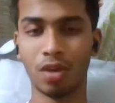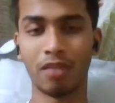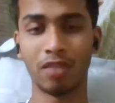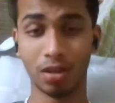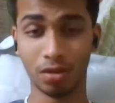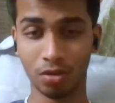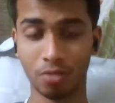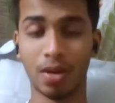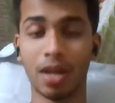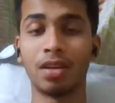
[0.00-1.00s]
have done a good
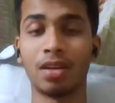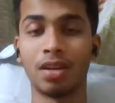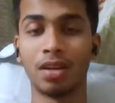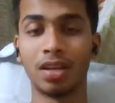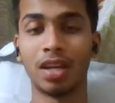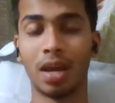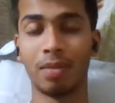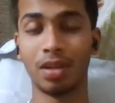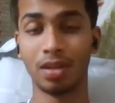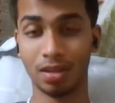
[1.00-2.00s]
part. I
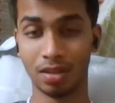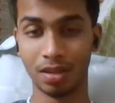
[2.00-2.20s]
mean,